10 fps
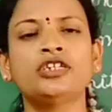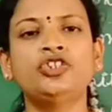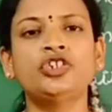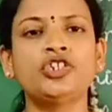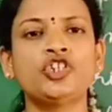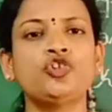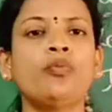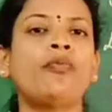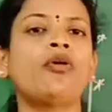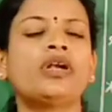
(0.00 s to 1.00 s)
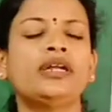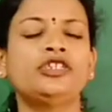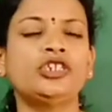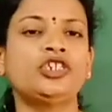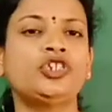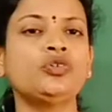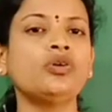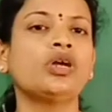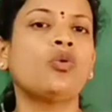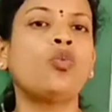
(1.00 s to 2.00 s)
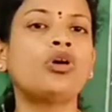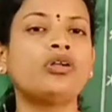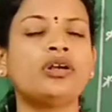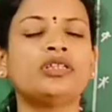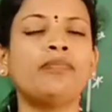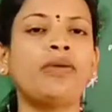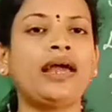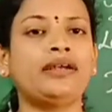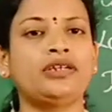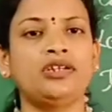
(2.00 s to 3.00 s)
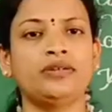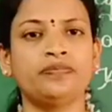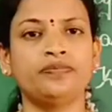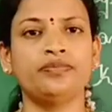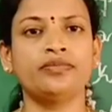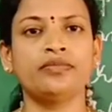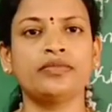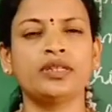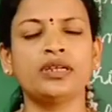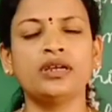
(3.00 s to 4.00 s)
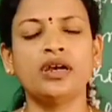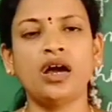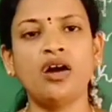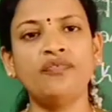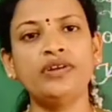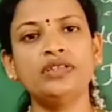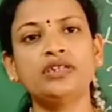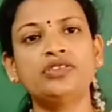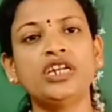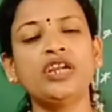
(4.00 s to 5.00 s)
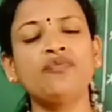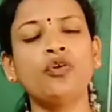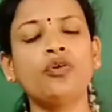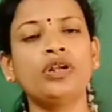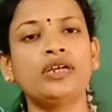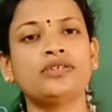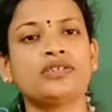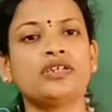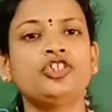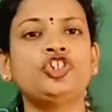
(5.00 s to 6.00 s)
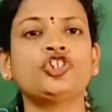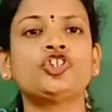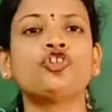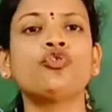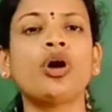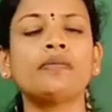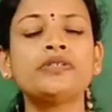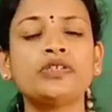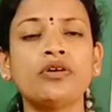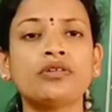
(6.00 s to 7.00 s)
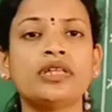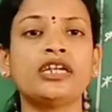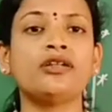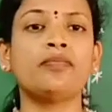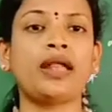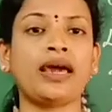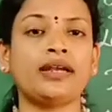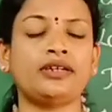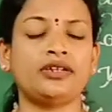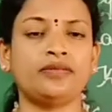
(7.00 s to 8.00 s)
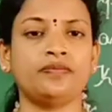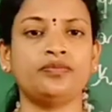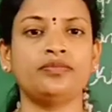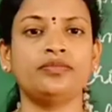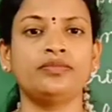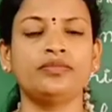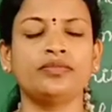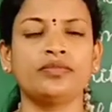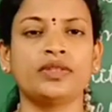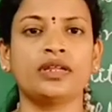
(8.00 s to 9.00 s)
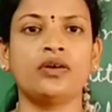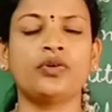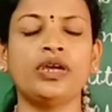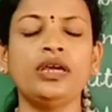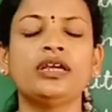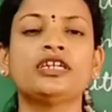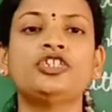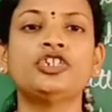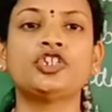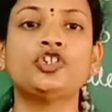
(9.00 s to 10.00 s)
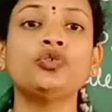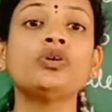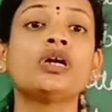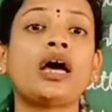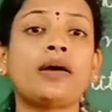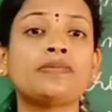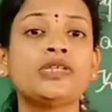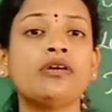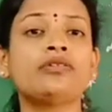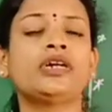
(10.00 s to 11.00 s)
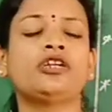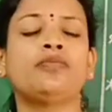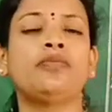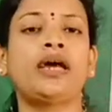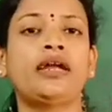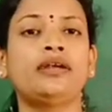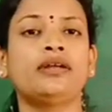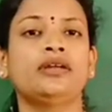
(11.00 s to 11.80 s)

Just to water the plant. After the 3-4 days, just to observe that plant. Okay, just to observe that plant.